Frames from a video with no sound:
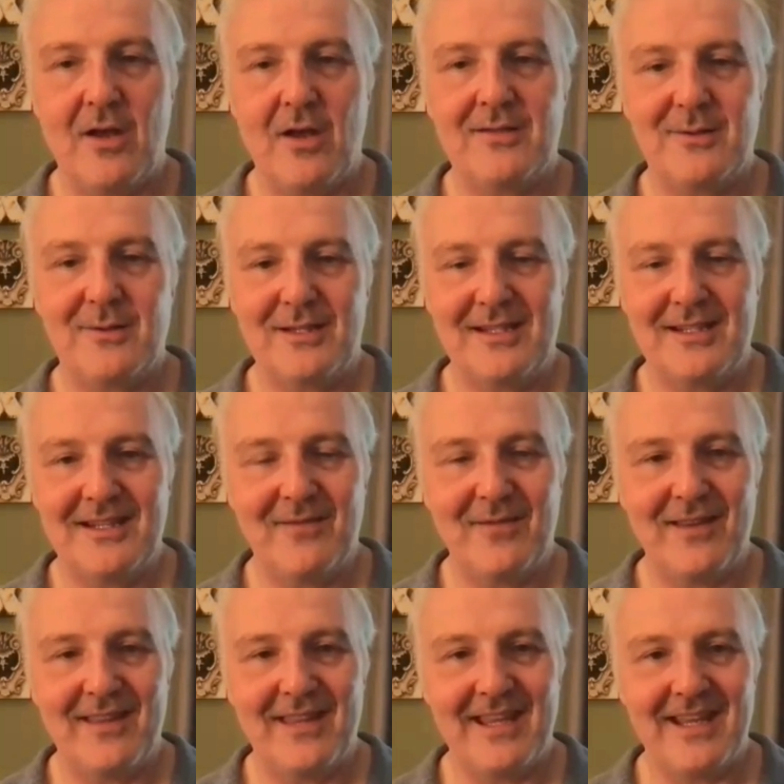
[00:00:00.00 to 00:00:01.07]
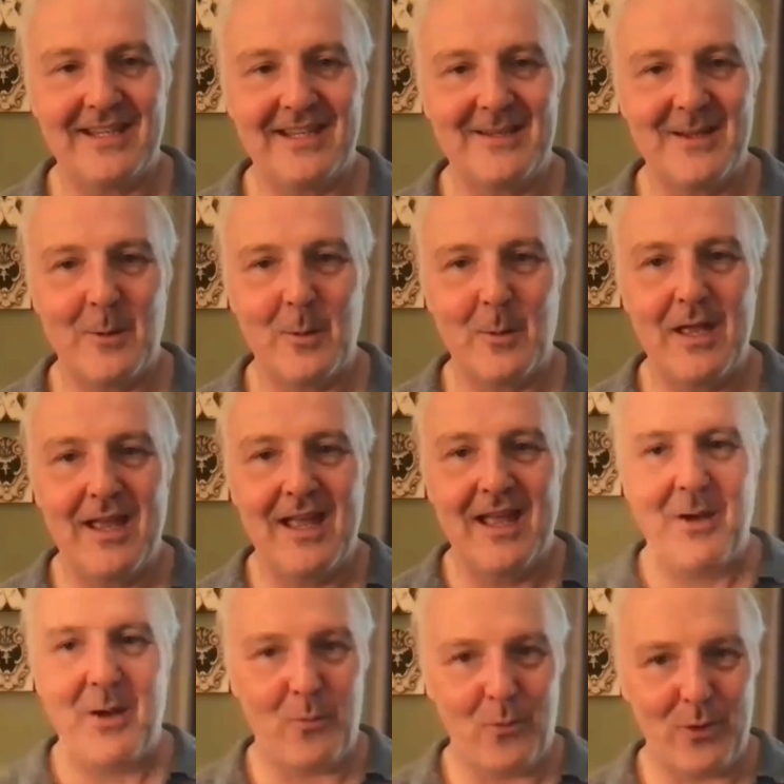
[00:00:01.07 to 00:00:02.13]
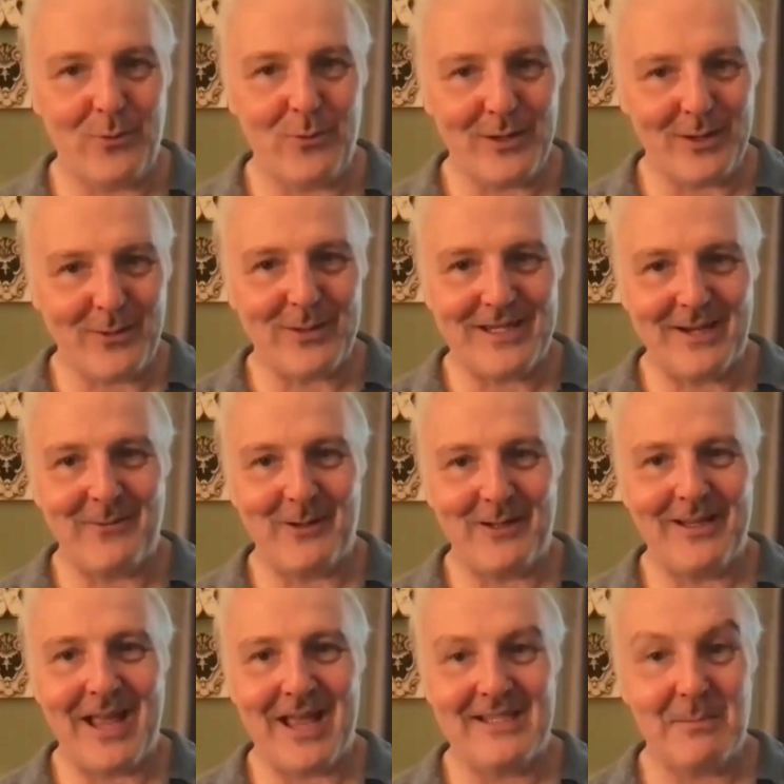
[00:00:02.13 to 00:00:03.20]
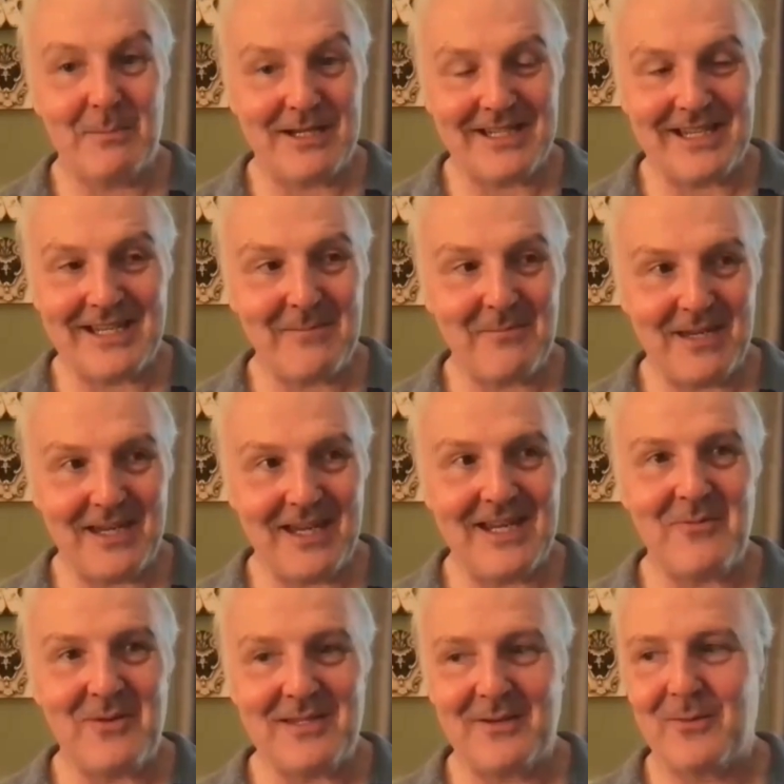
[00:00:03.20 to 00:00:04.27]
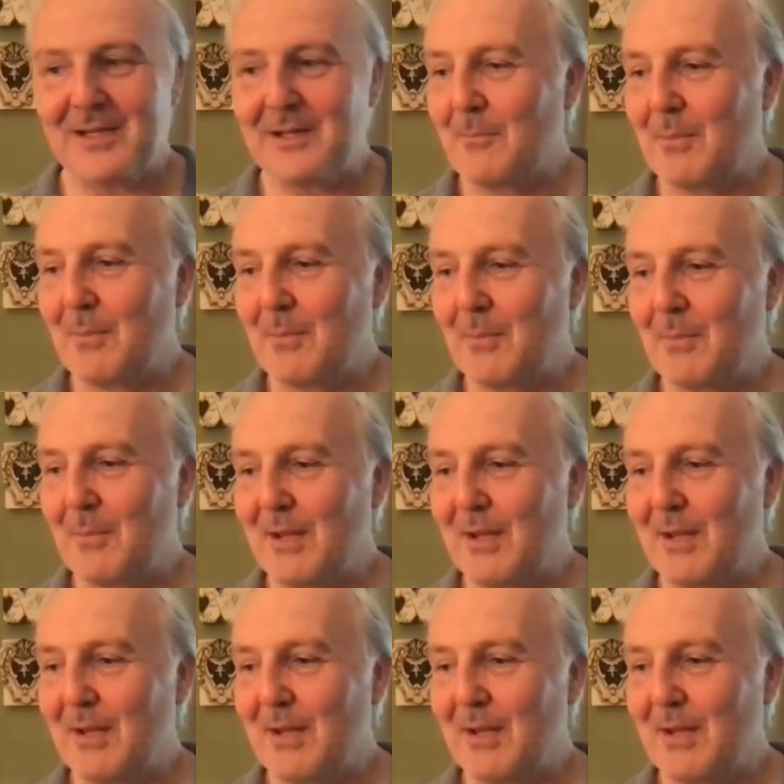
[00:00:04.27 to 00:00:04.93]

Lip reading: and all sorts of different things. So woodwork was a really, especially at the beginning, was a really big